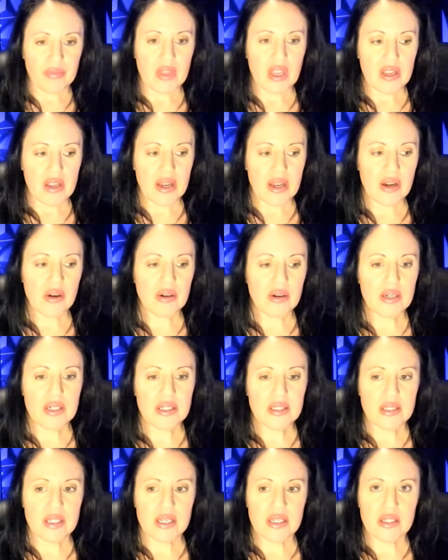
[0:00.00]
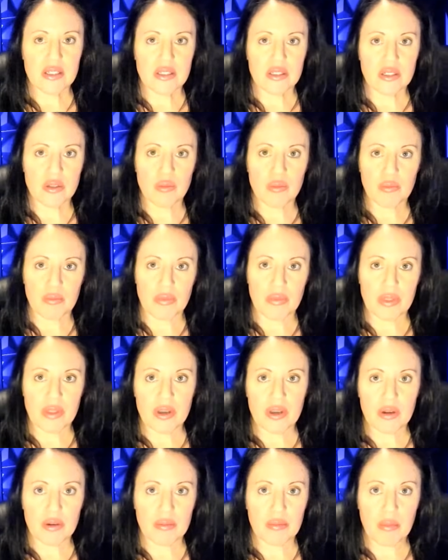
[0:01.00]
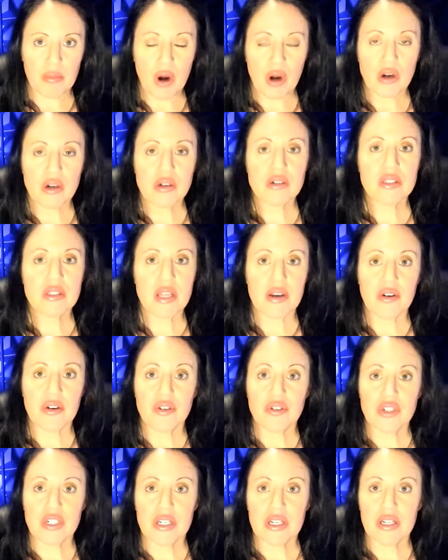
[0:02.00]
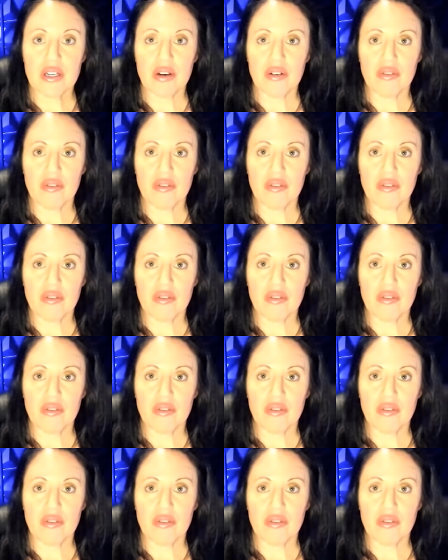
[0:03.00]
Aries is the, the Mars energy of